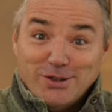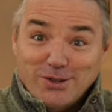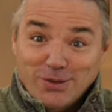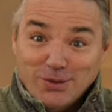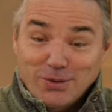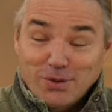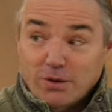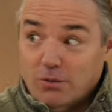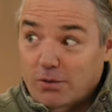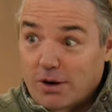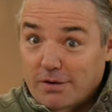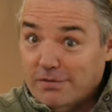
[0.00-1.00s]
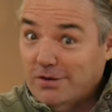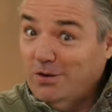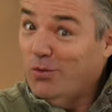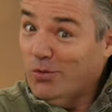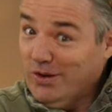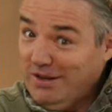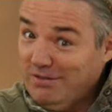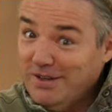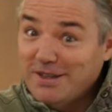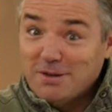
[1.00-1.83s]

you, or afternoon or evening,